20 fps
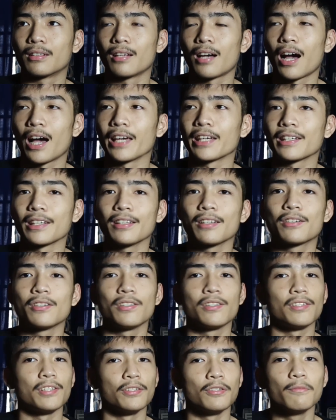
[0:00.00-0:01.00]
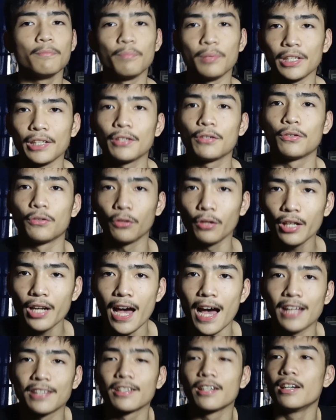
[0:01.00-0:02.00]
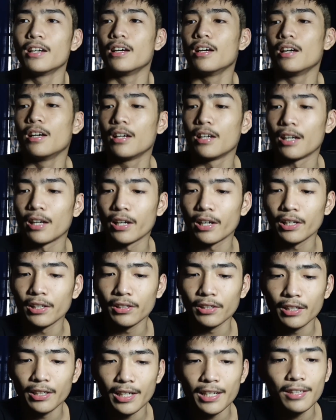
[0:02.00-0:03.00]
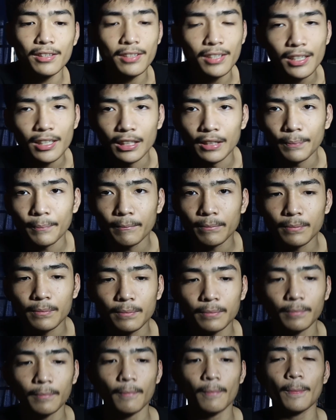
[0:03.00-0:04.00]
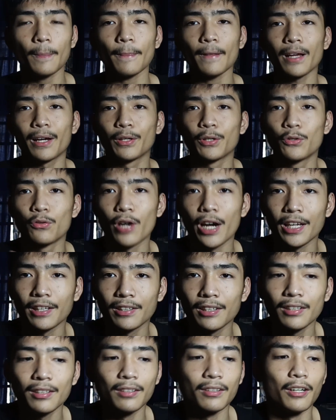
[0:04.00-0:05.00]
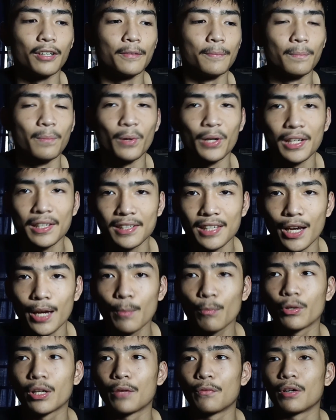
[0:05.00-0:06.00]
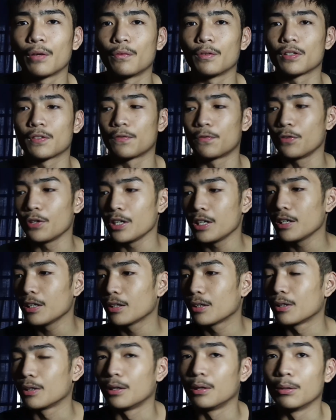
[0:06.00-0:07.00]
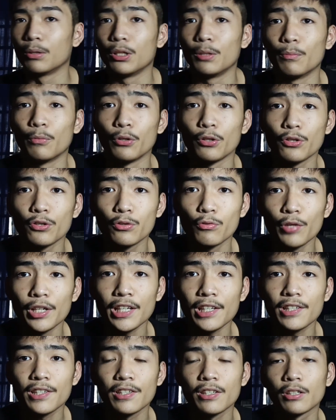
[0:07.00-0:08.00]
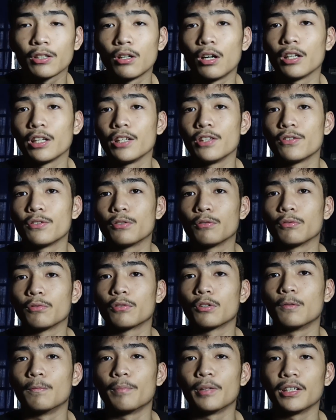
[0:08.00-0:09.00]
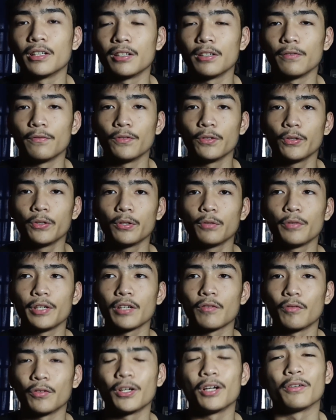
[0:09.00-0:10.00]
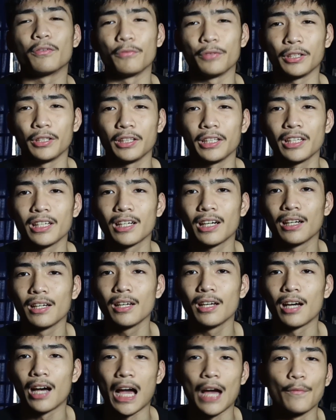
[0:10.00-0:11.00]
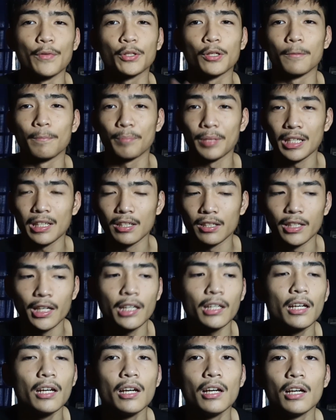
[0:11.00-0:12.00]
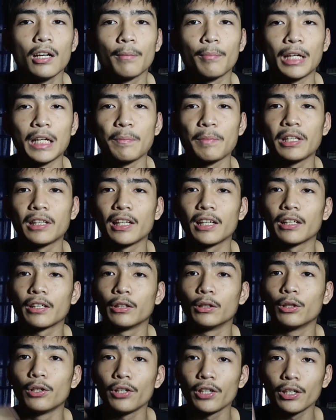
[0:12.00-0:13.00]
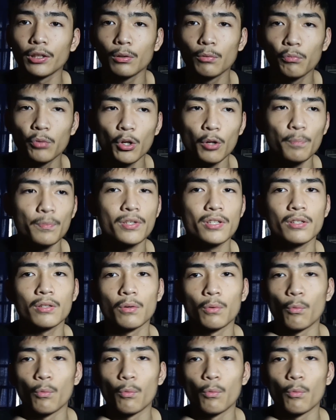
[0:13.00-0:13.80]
I can continue being good at. And then I did. I grinded on break time whenever I was free, learned more tricks, got into competitive yo-yoing. Well, not really, I haven't competed yet, but I mean like learning the ropes,